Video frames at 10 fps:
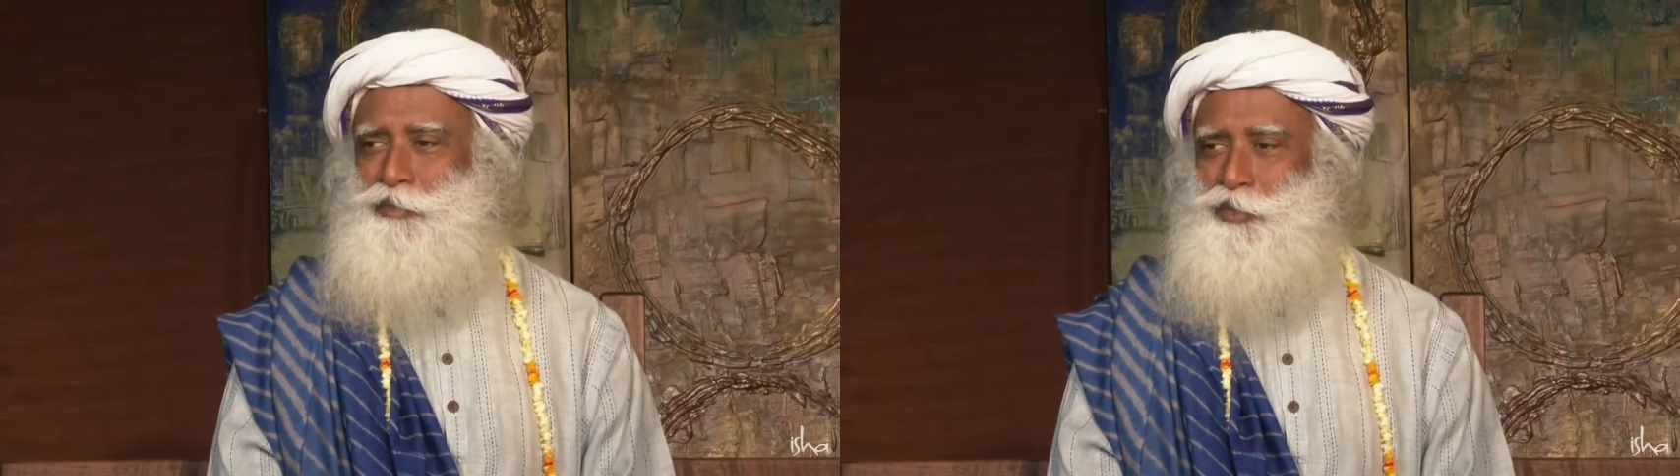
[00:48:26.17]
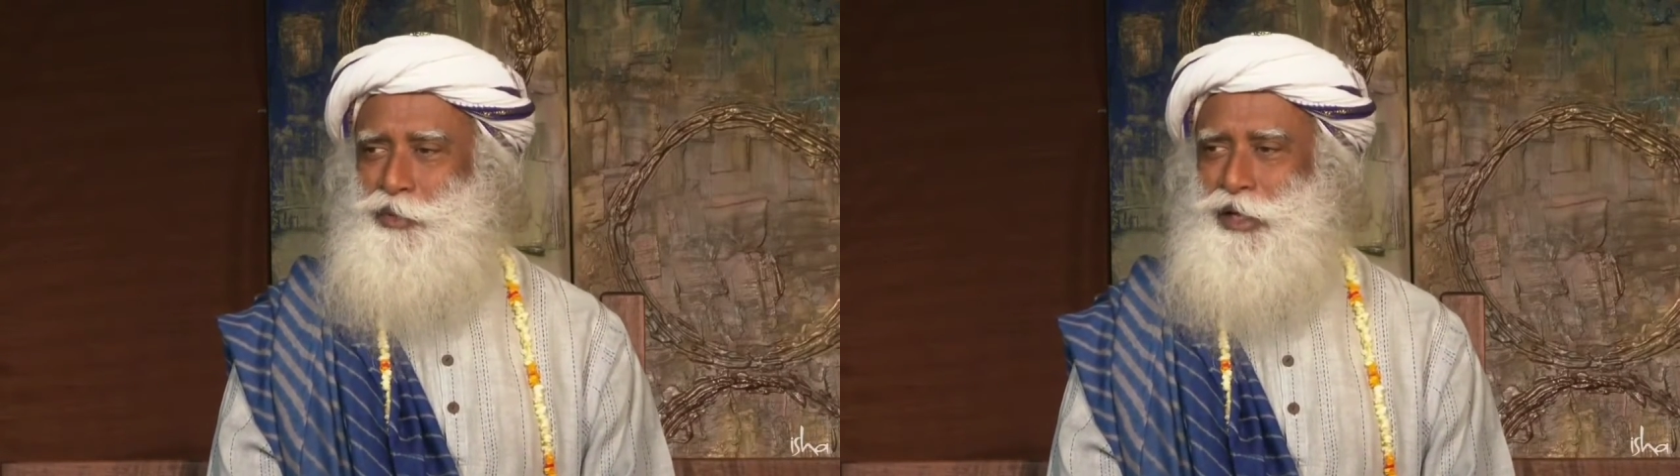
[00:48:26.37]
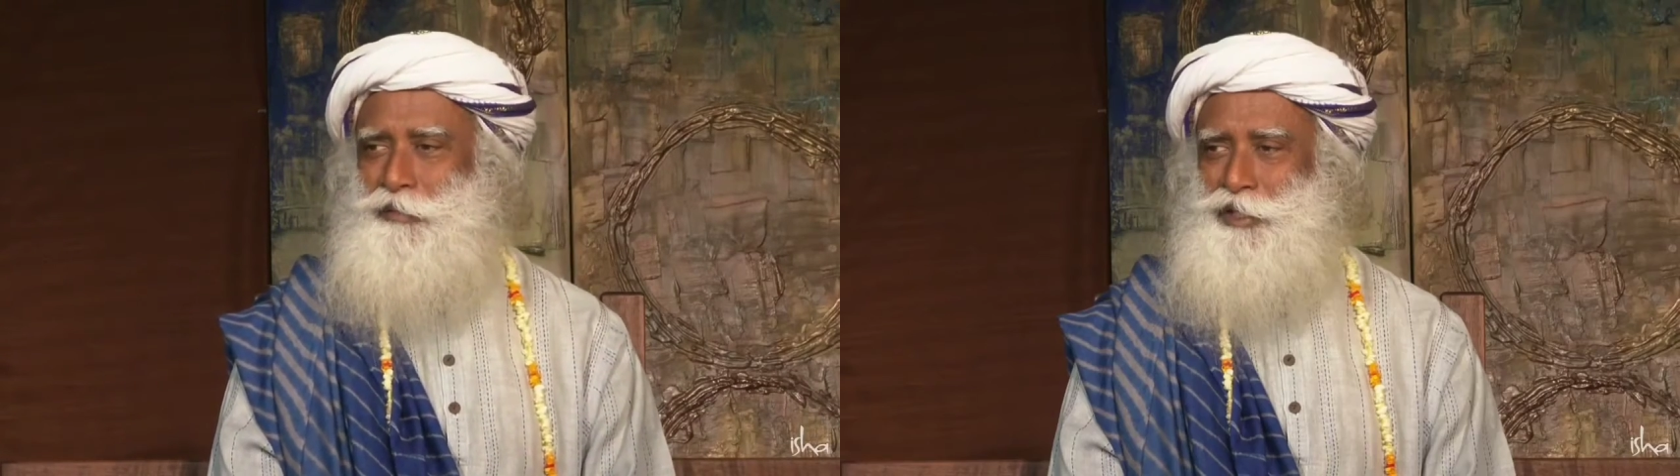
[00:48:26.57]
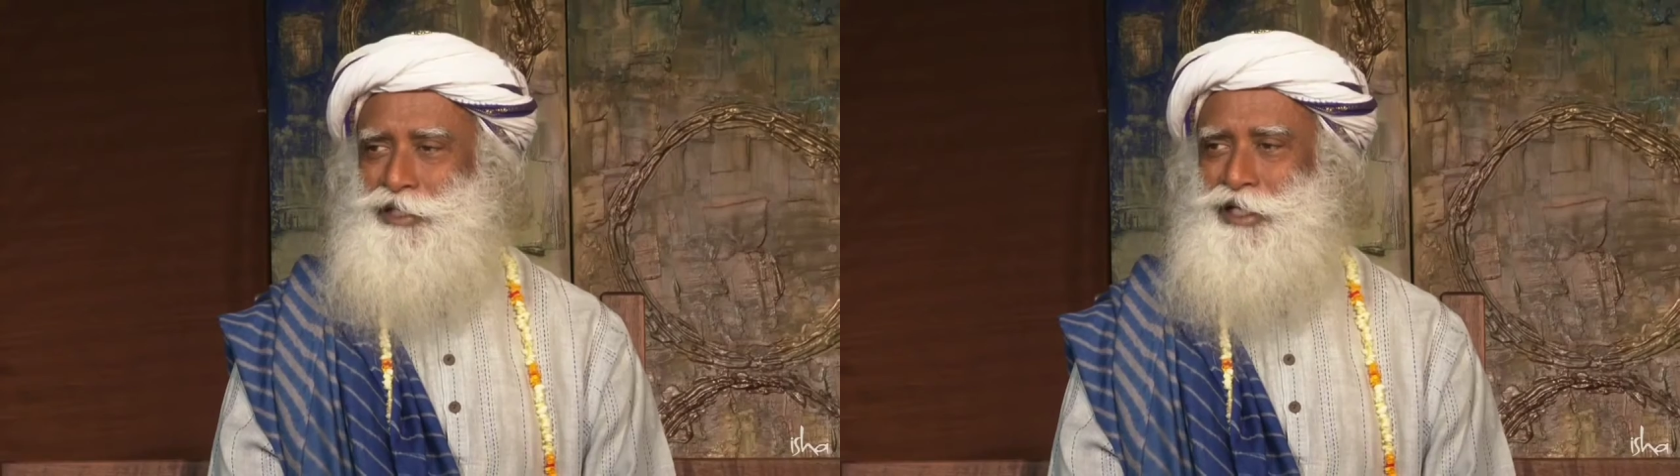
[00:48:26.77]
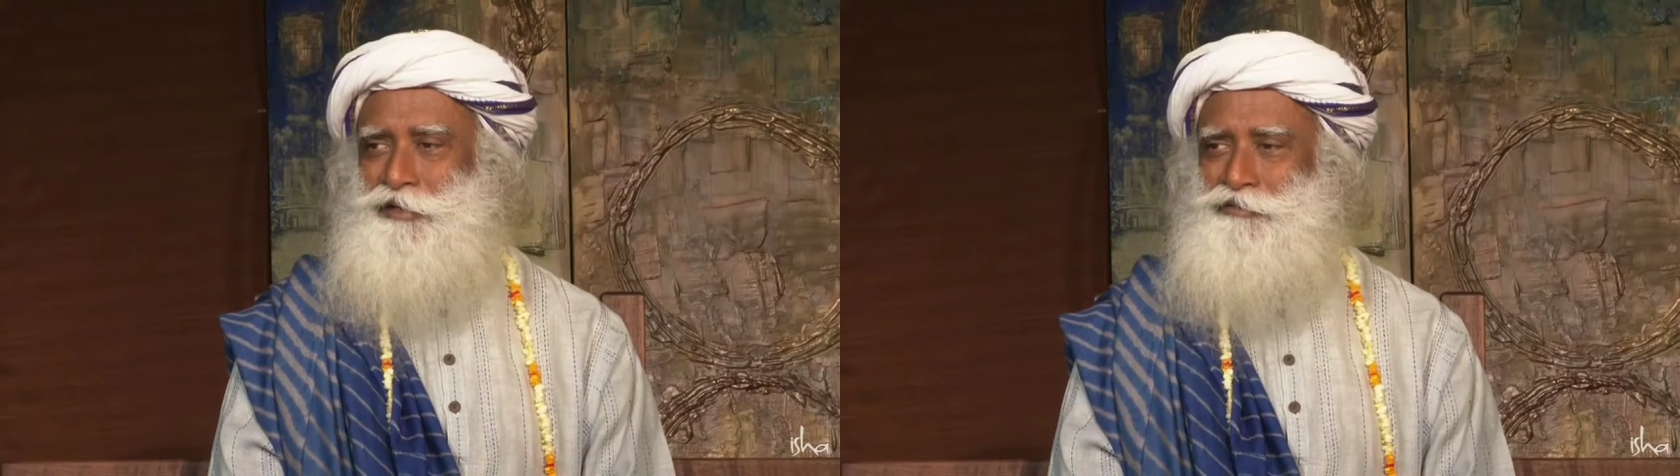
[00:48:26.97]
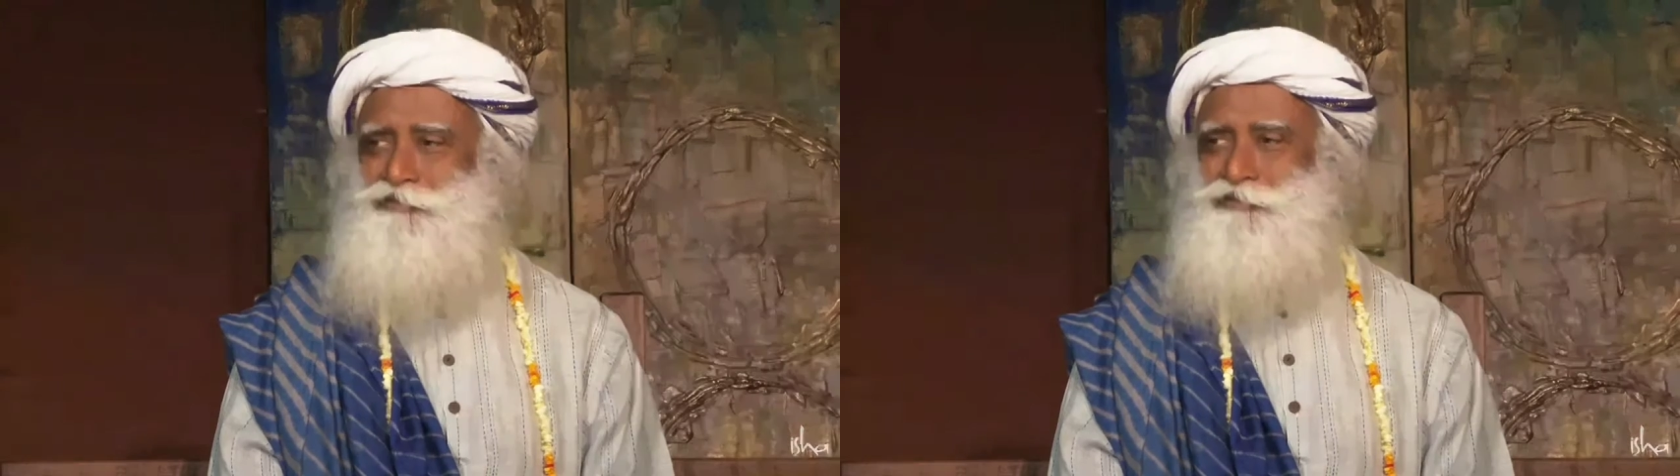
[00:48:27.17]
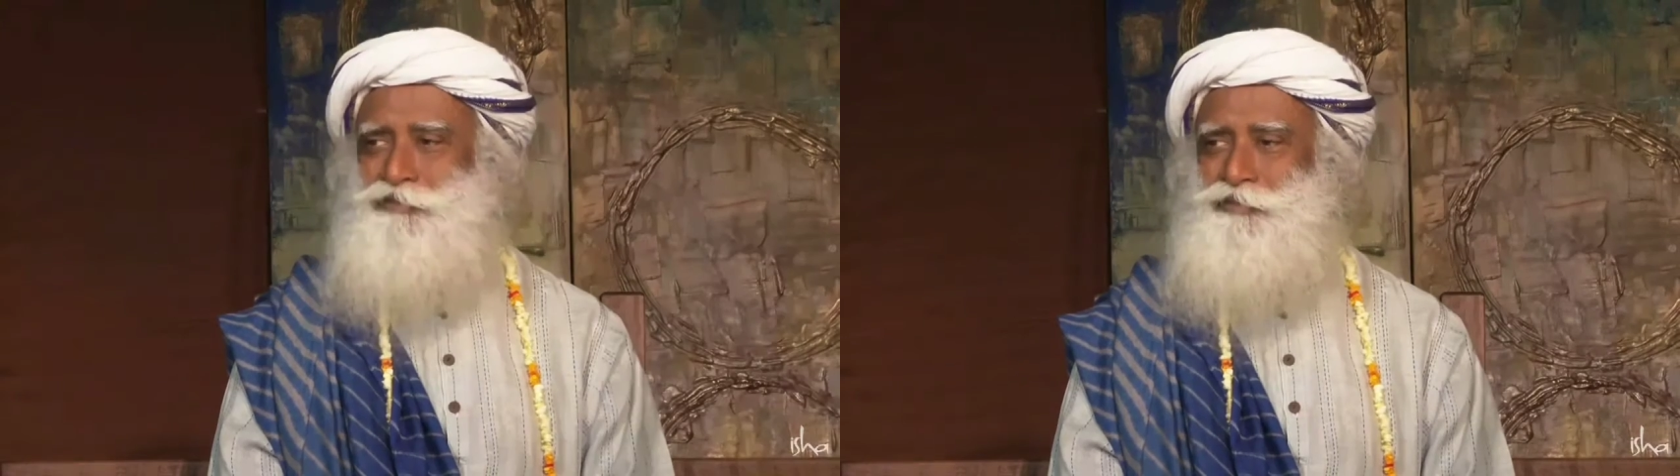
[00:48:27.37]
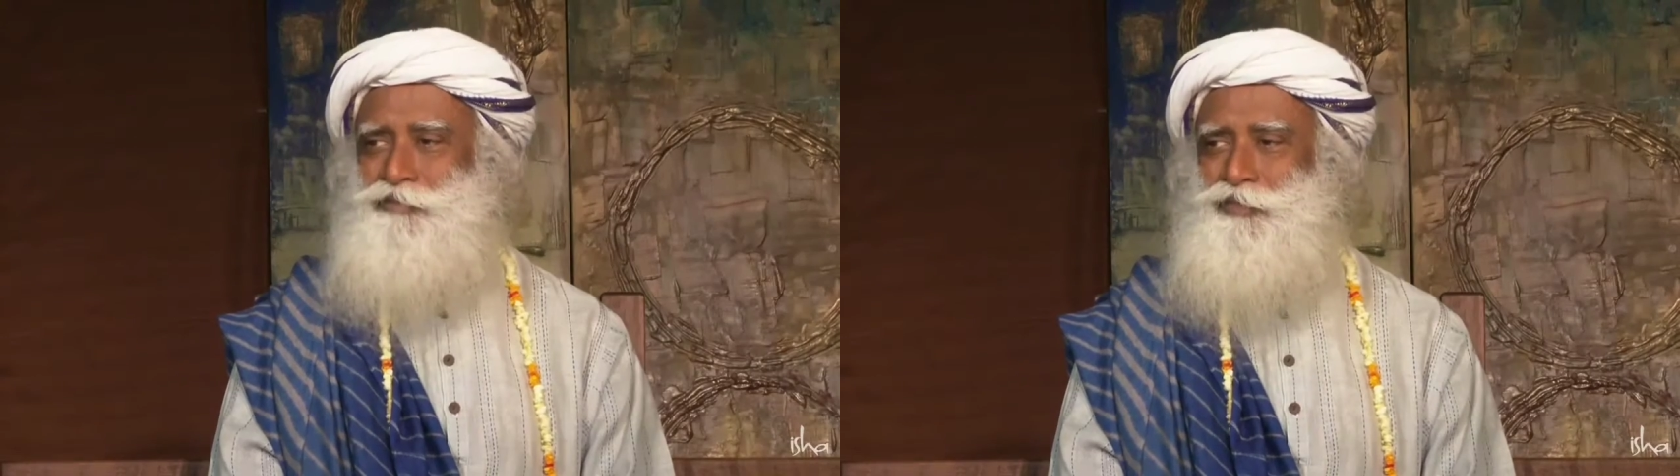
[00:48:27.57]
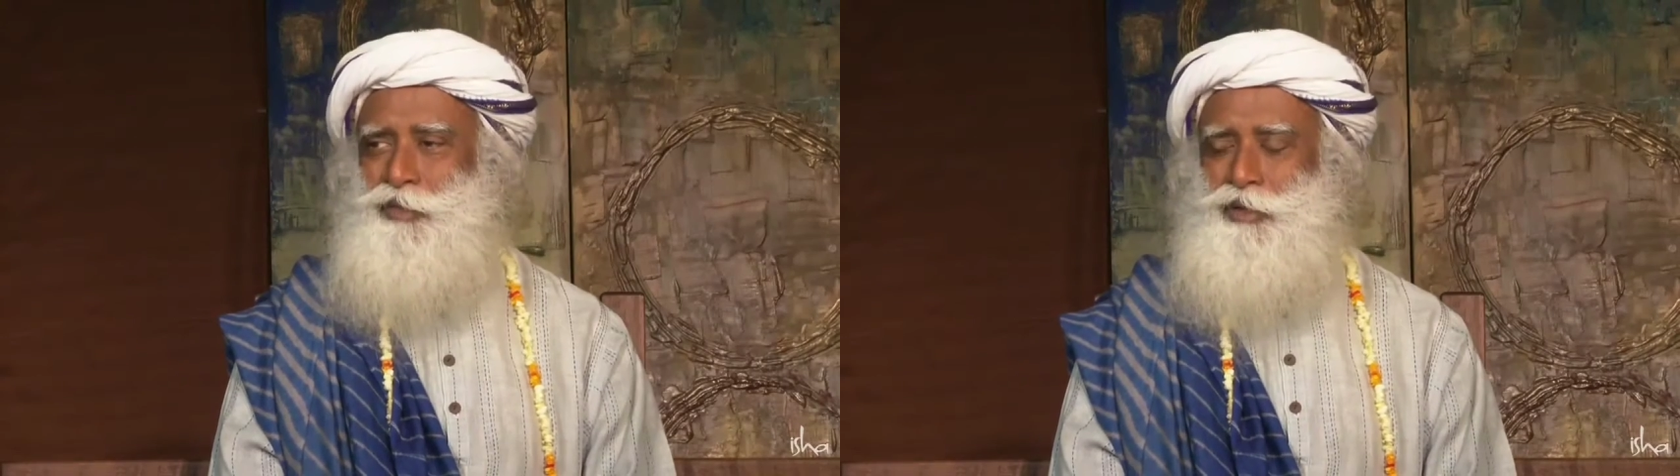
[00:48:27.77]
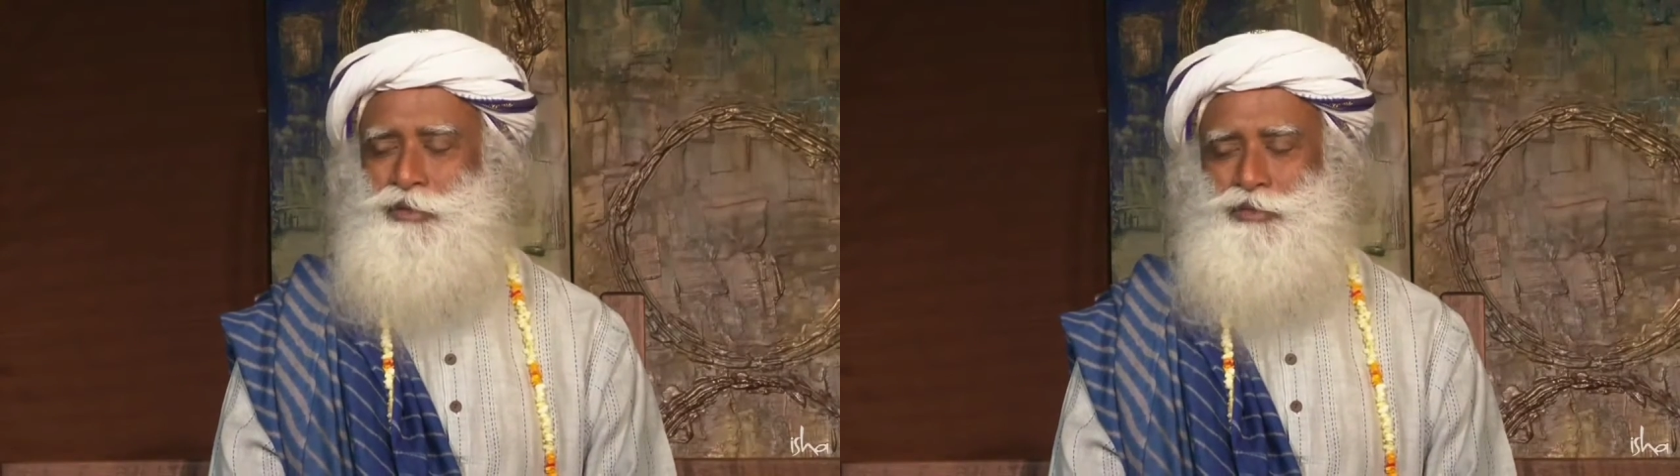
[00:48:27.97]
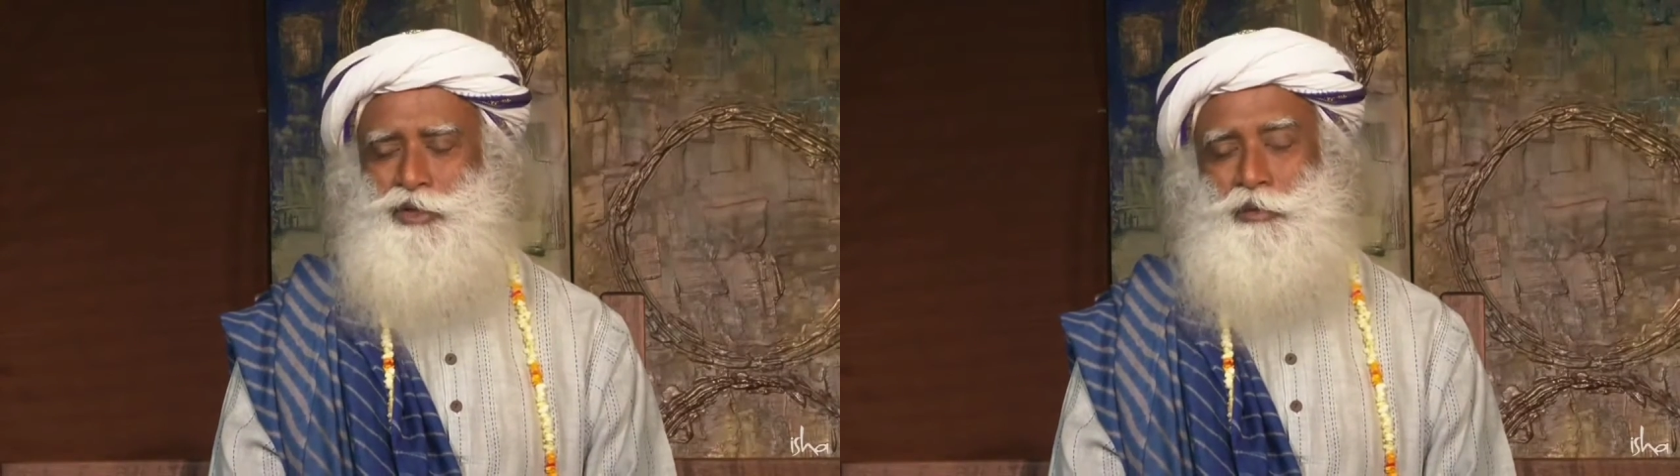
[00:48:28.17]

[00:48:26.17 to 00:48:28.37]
the program itself. So it'll